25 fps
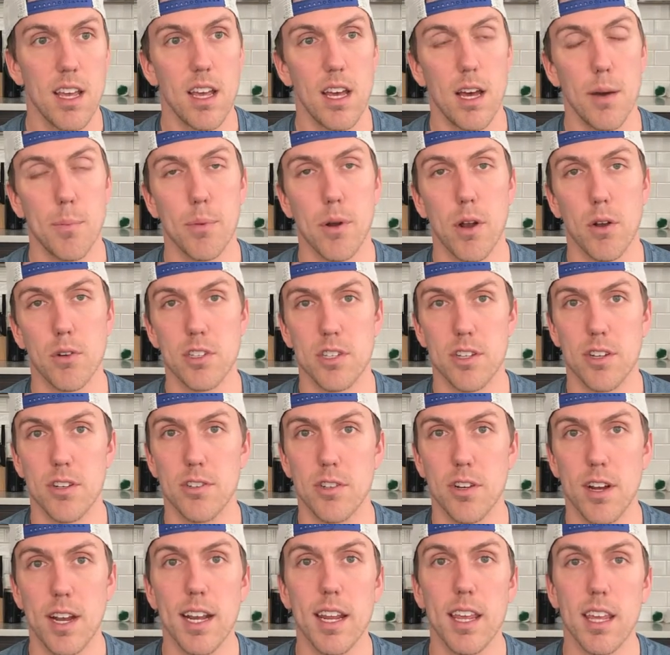approach their
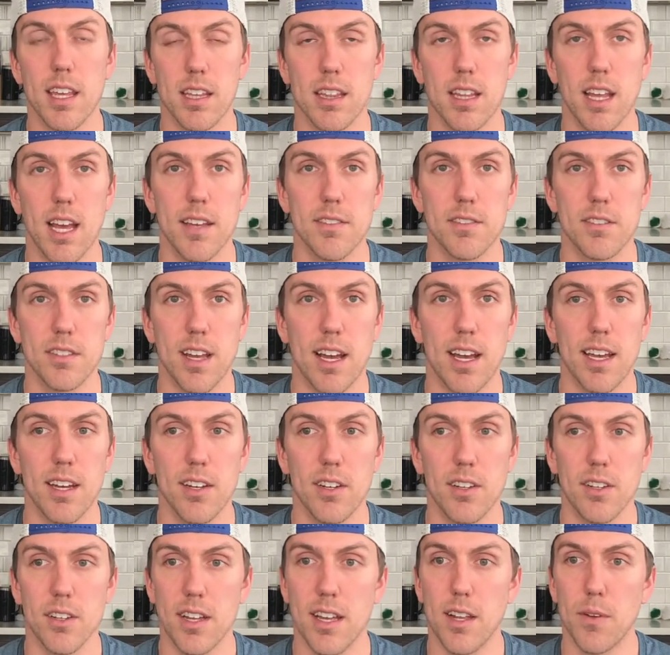training
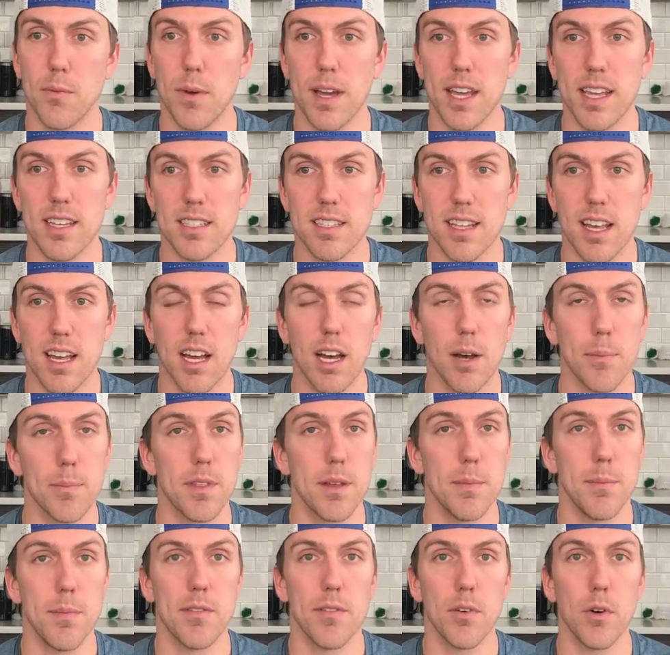lifestyle in ways that help
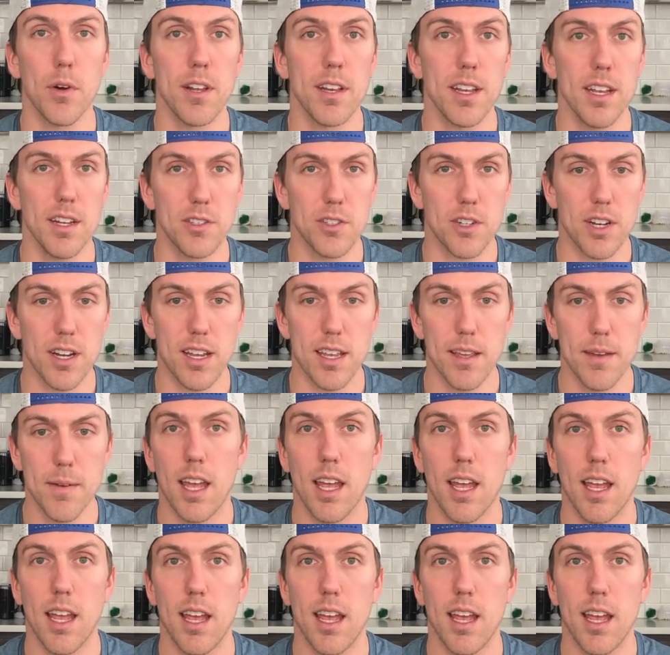them avoid injury.